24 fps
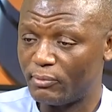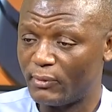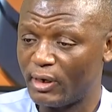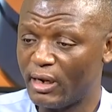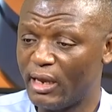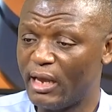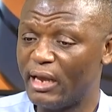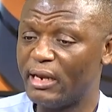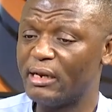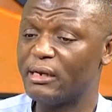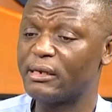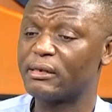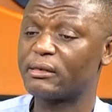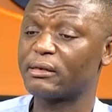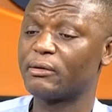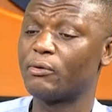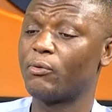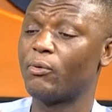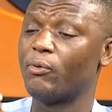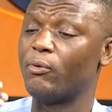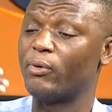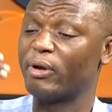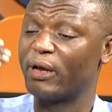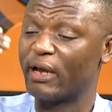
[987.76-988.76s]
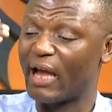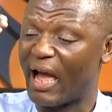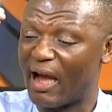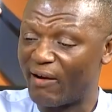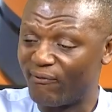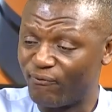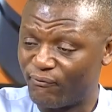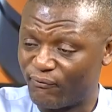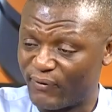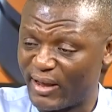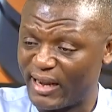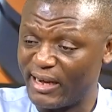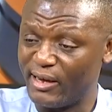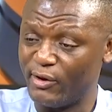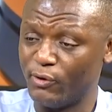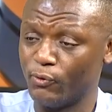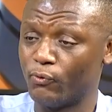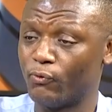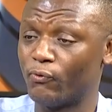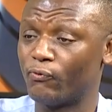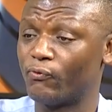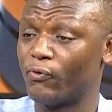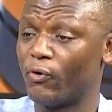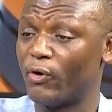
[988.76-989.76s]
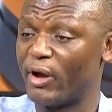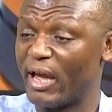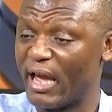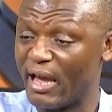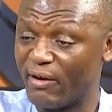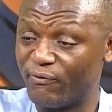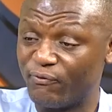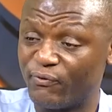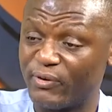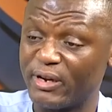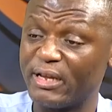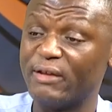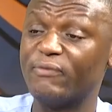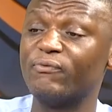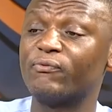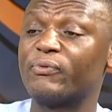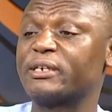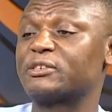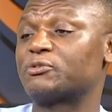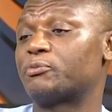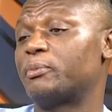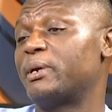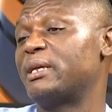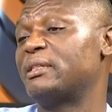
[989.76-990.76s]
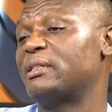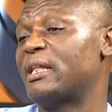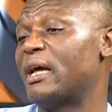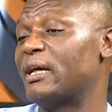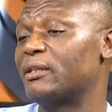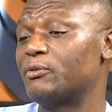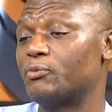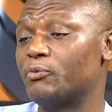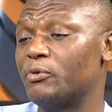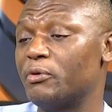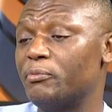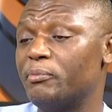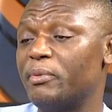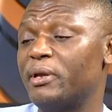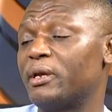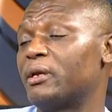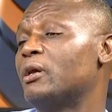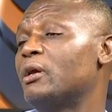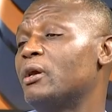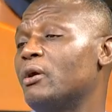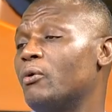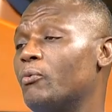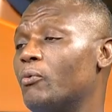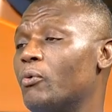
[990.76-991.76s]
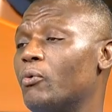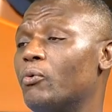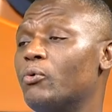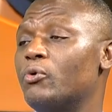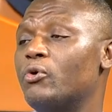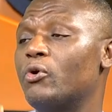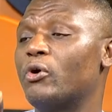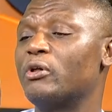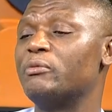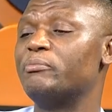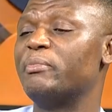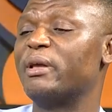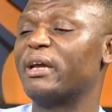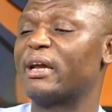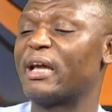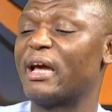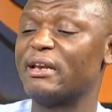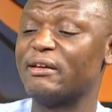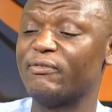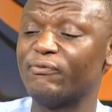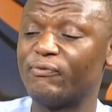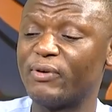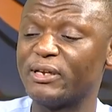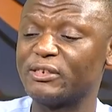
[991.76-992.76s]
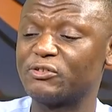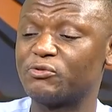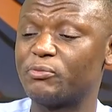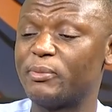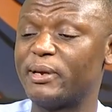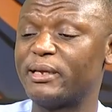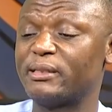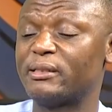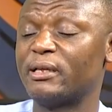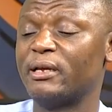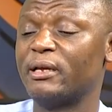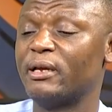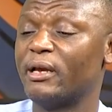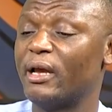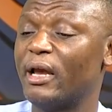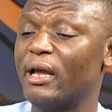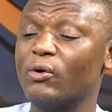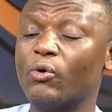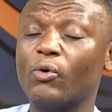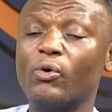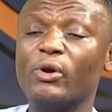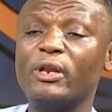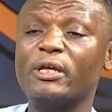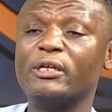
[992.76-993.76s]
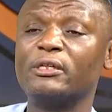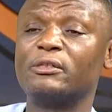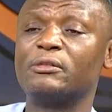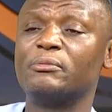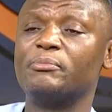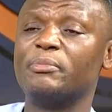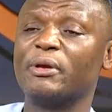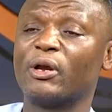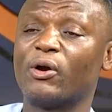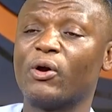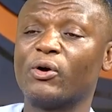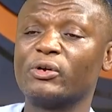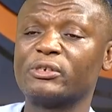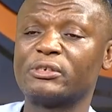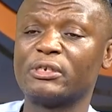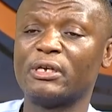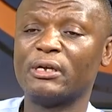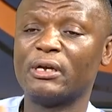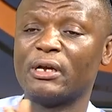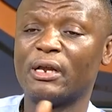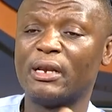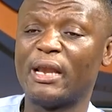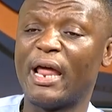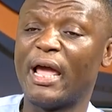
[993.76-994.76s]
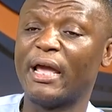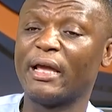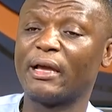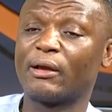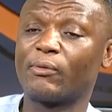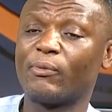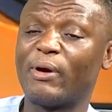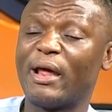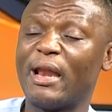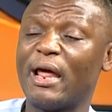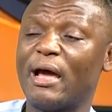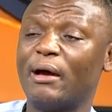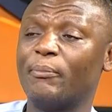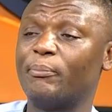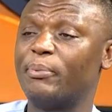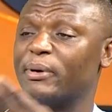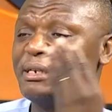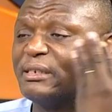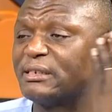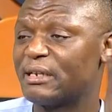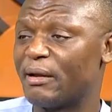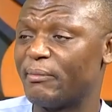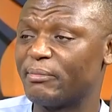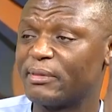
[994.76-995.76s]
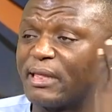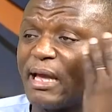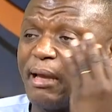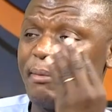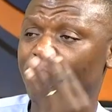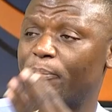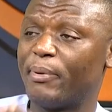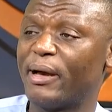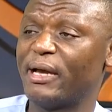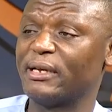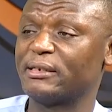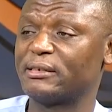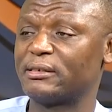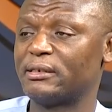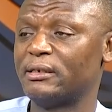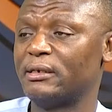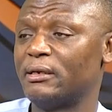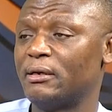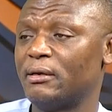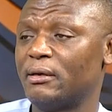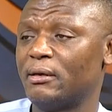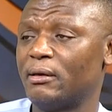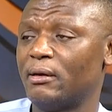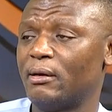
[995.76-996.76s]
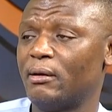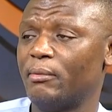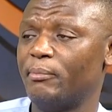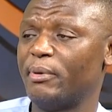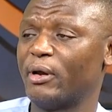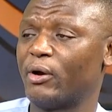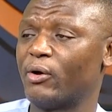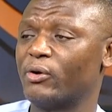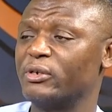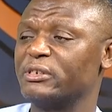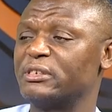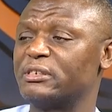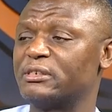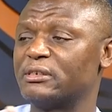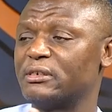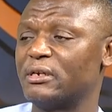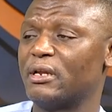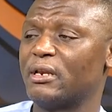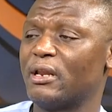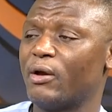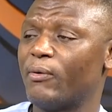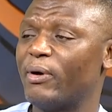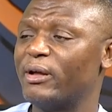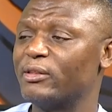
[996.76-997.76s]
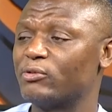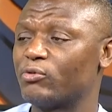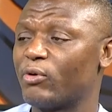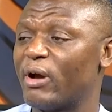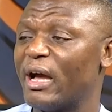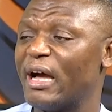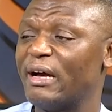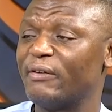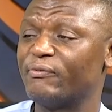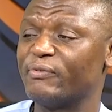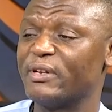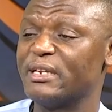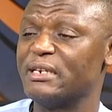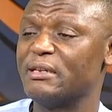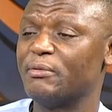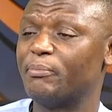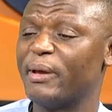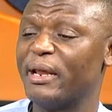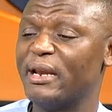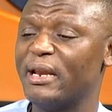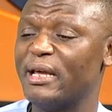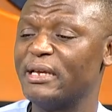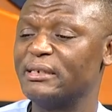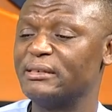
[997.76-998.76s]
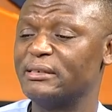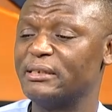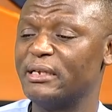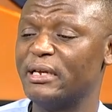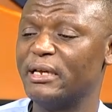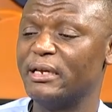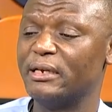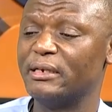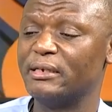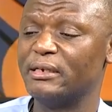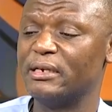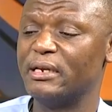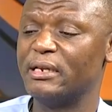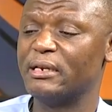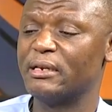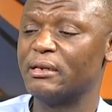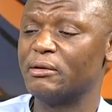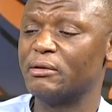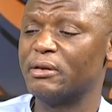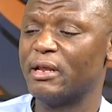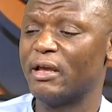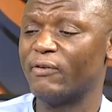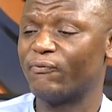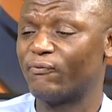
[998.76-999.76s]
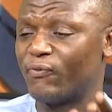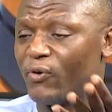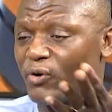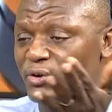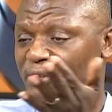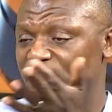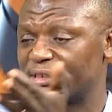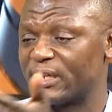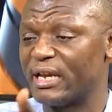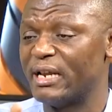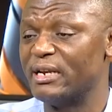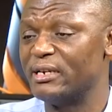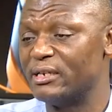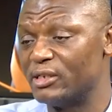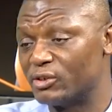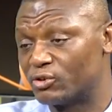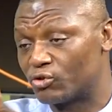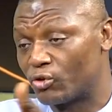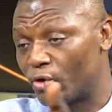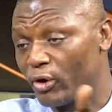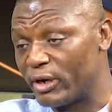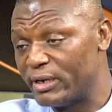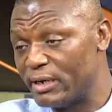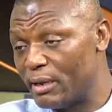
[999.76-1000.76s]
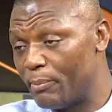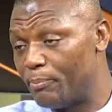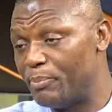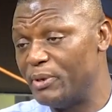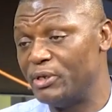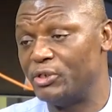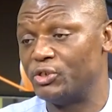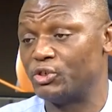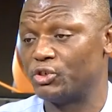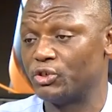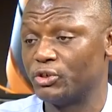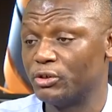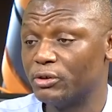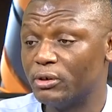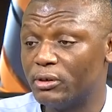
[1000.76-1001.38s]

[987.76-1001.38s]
And we will have value for every investment that we make. We will not make an investment and only because, like what happened some time past, because they want to have Independence Day, they forced and destroyed the pitch.